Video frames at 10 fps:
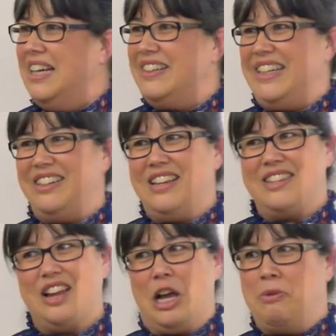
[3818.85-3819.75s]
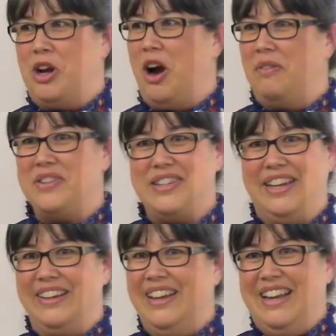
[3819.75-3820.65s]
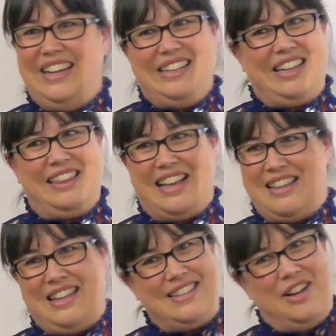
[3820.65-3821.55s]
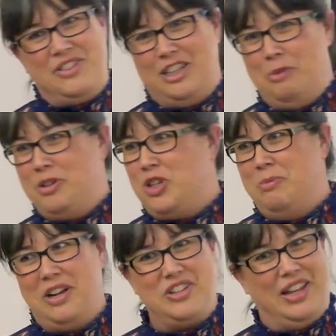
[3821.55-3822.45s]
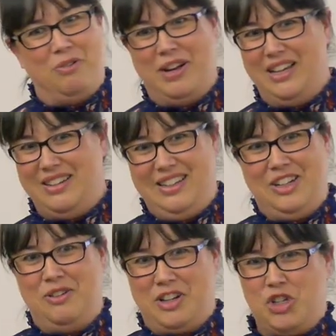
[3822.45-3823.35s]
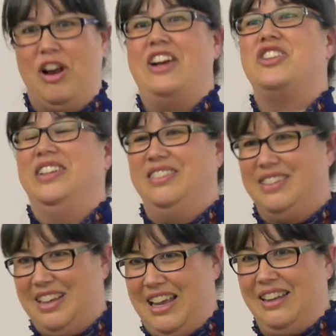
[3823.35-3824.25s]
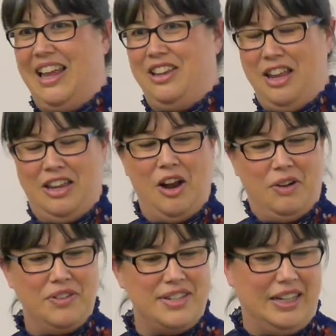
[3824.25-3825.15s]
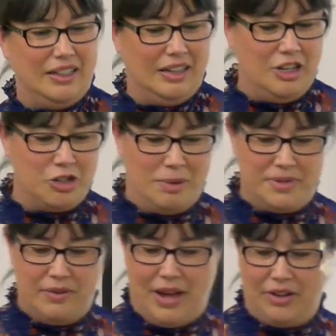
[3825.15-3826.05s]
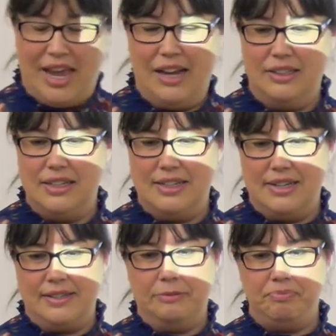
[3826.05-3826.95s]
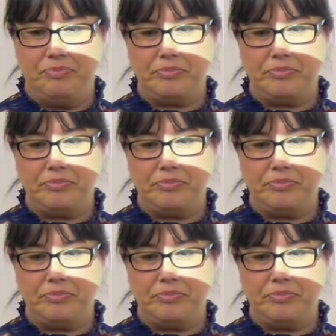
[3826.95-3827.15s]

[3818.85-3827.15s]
right? It's talking about harvesting, like that, that sounds a little bit too much like what, you know, extraction and, and, and harvesting in, in terms of how Canada does it.